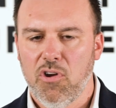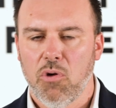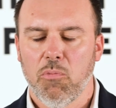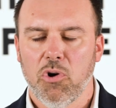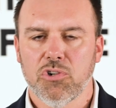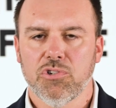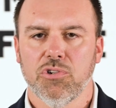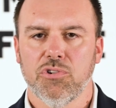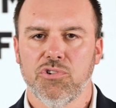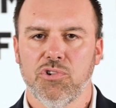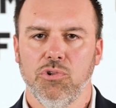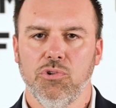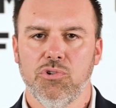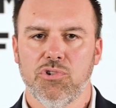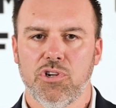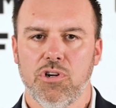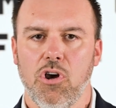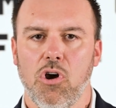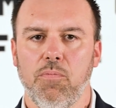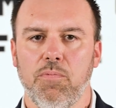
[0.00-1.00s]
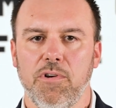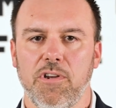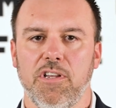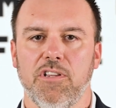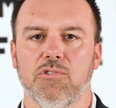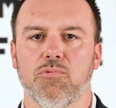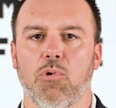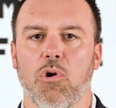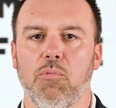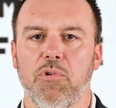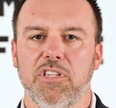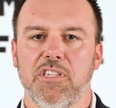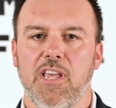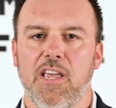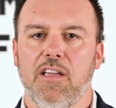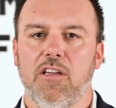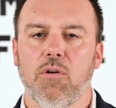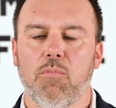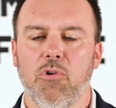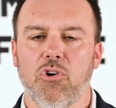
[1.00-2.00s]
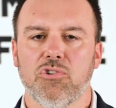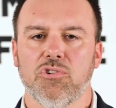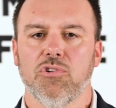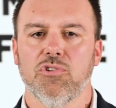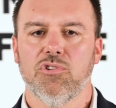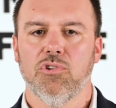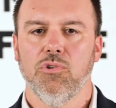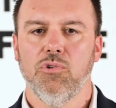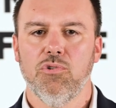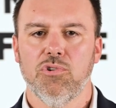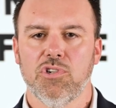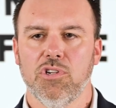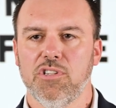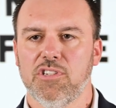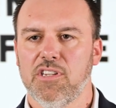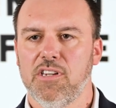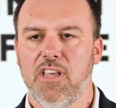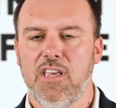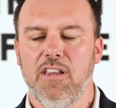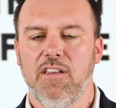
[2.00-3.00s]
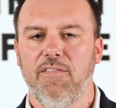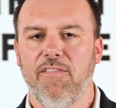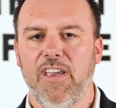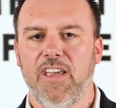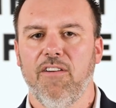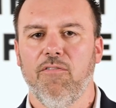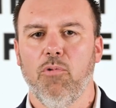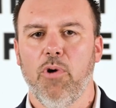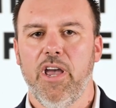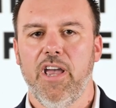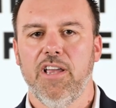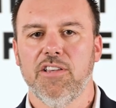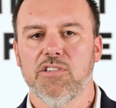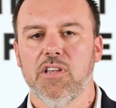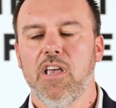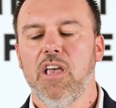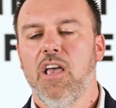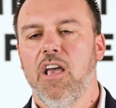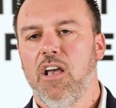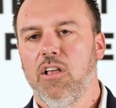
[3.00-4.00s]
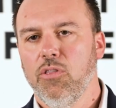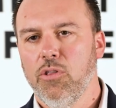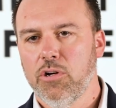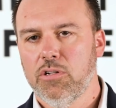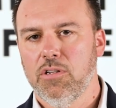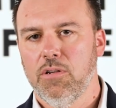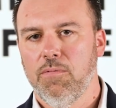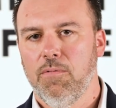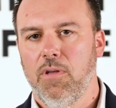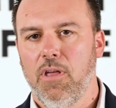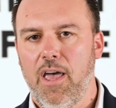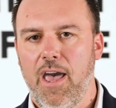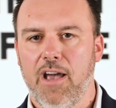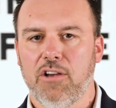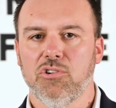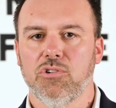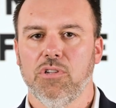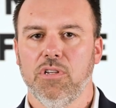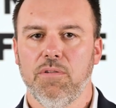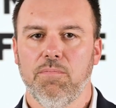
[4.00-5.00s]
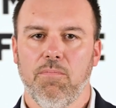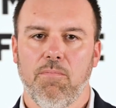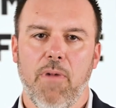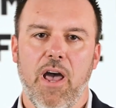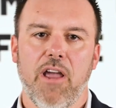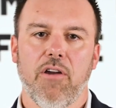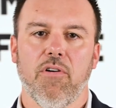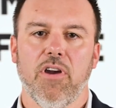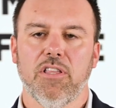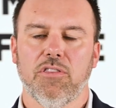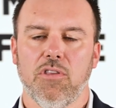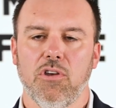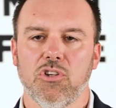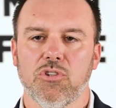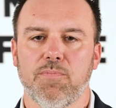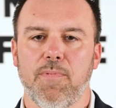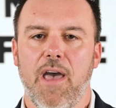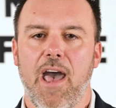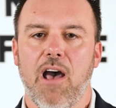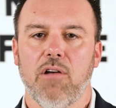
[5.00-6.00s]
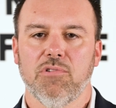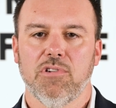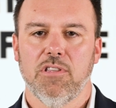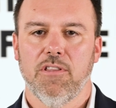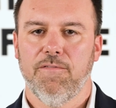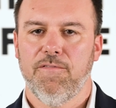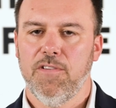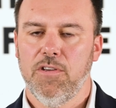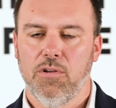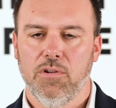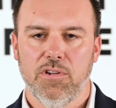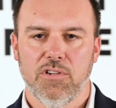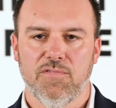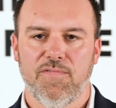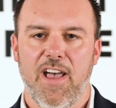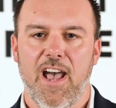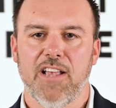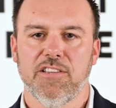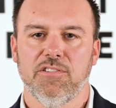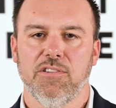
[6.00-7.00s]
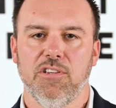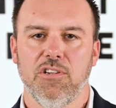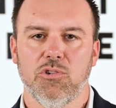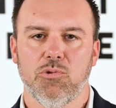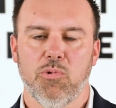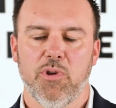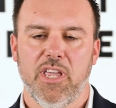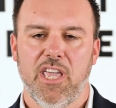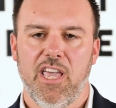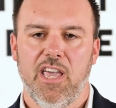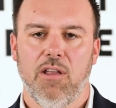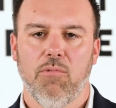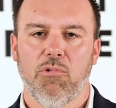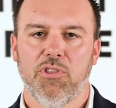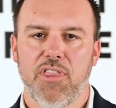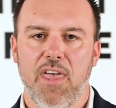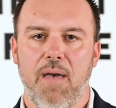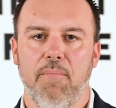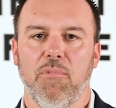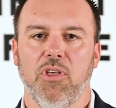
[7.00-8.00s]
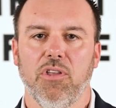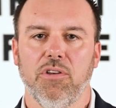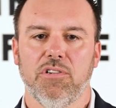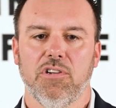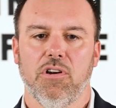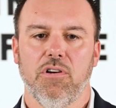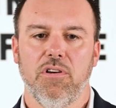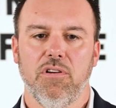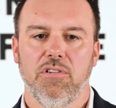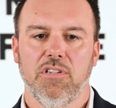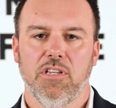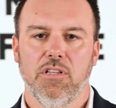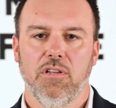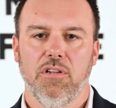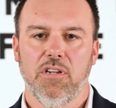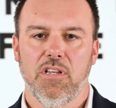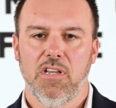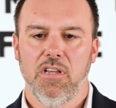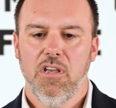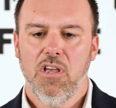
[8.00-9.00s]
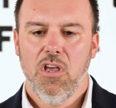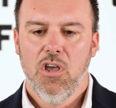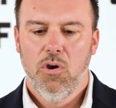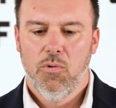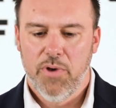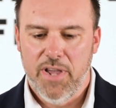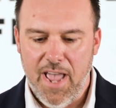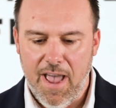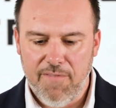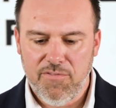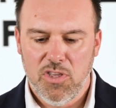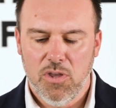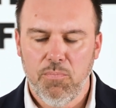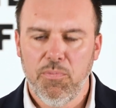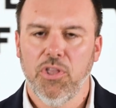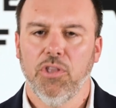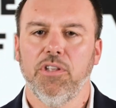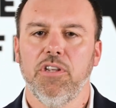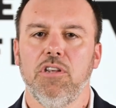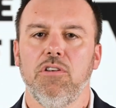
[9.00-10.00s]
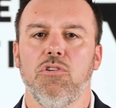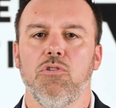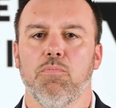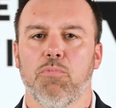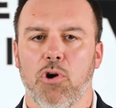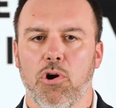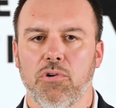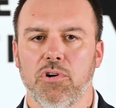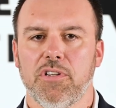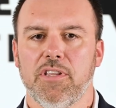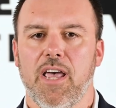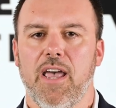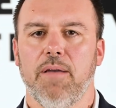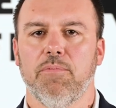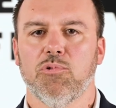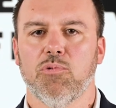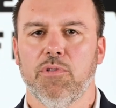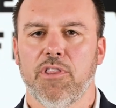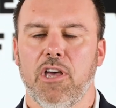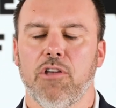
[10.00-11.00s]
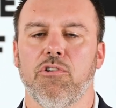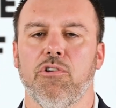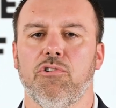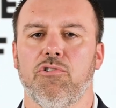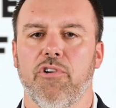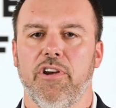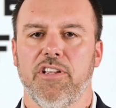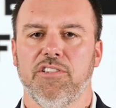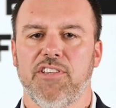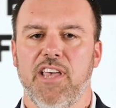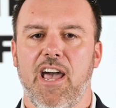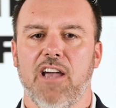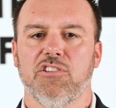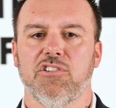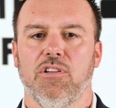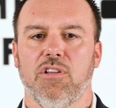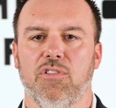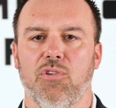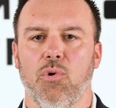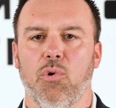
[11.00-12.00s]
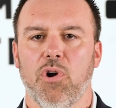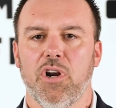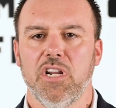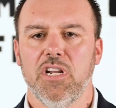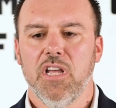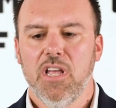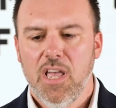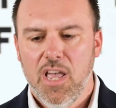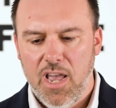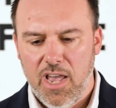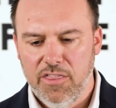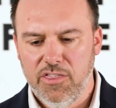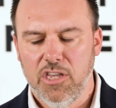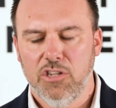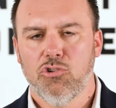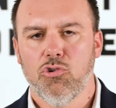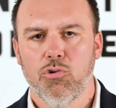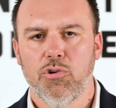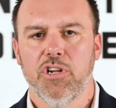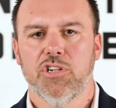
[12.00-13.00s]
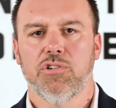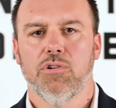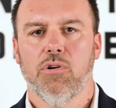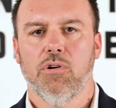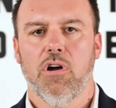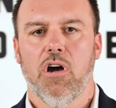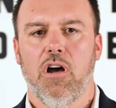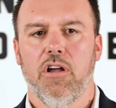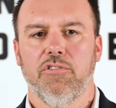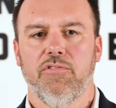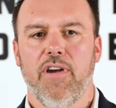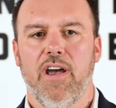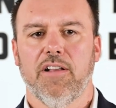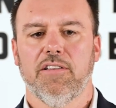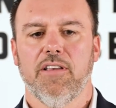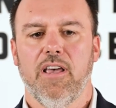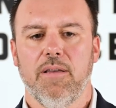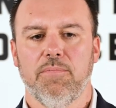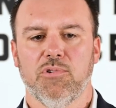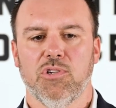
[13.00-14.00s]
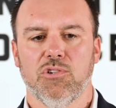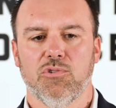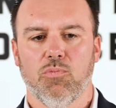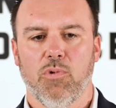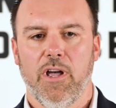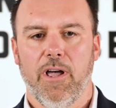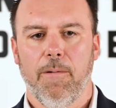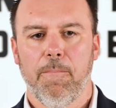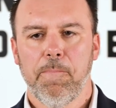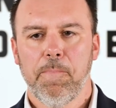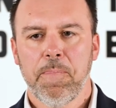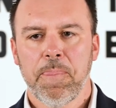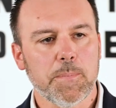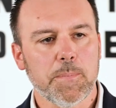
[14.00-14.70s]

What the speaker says: commercial solution openings where we take commercial solutions in innovative ways and look to actually migrate those out to the field as fastly as we can with that military utility. We have the ability to do prototypes with other transaction authority and then traditional contract types as well.